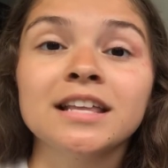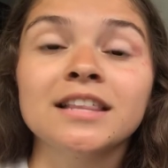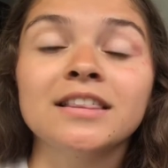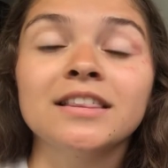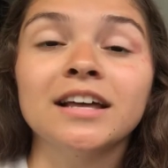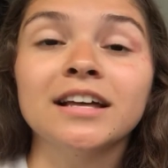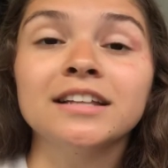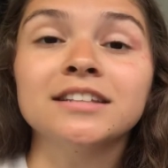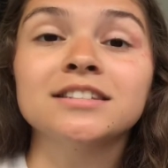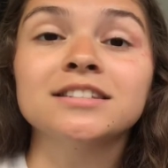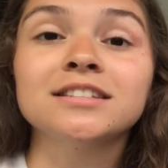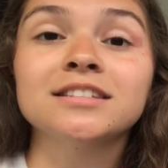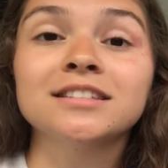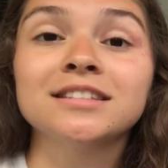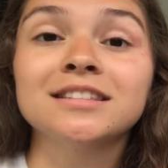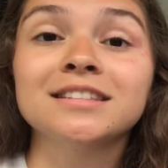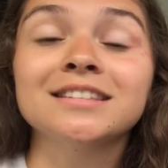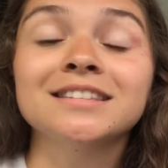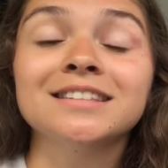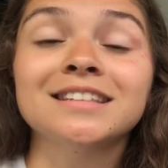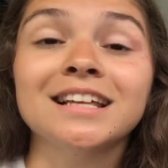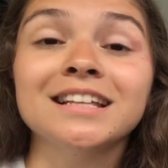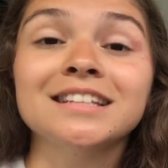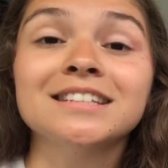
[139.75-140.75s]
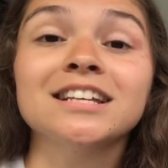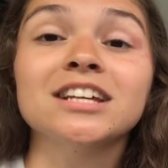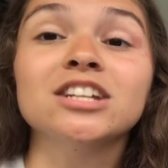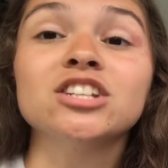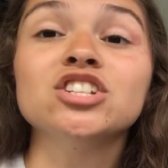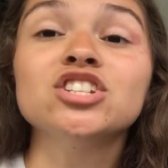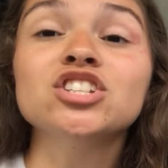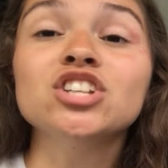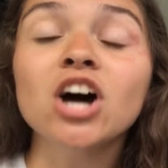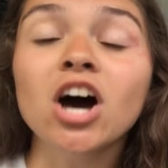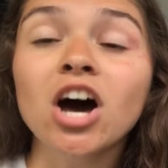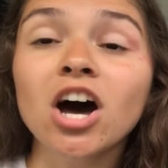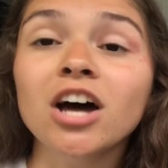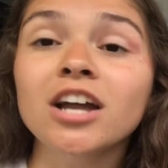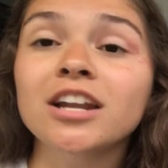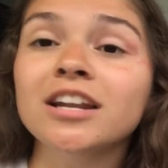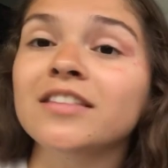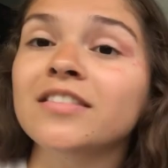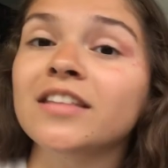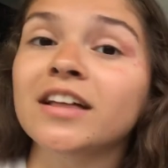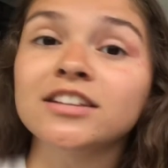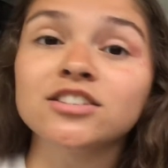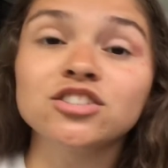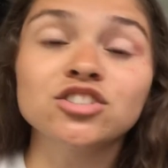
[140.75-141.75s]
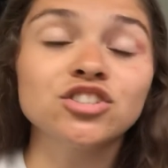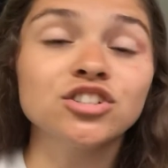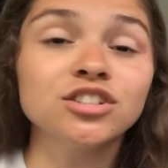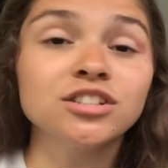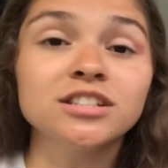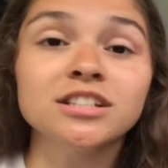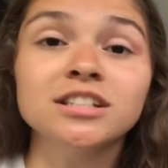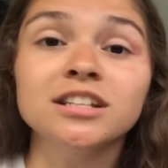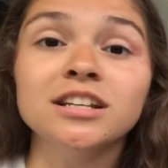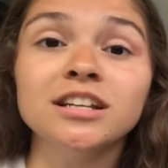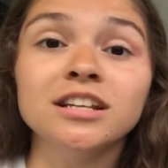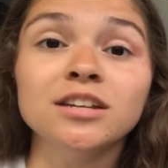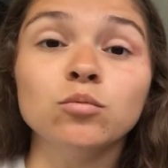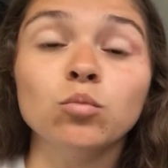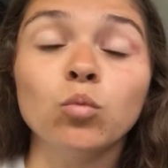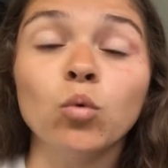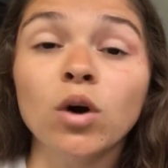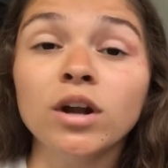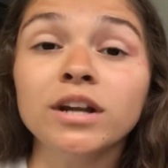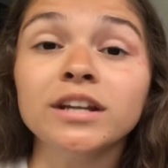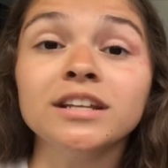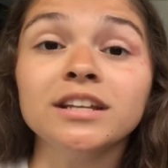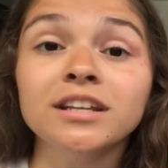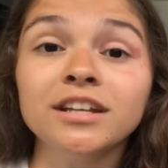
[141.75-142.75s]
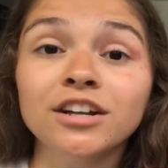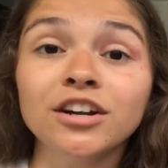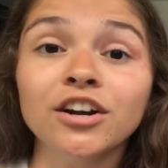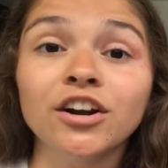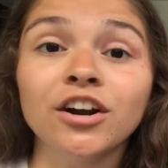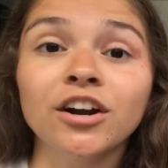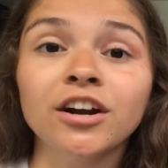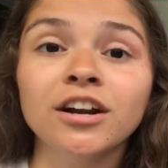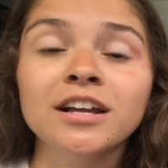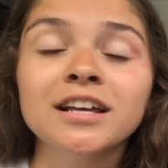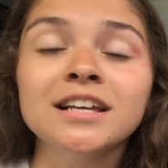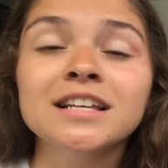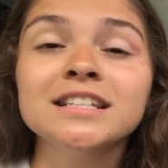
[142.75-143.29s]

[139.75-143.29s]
That's a ton, and that's just in 1 year.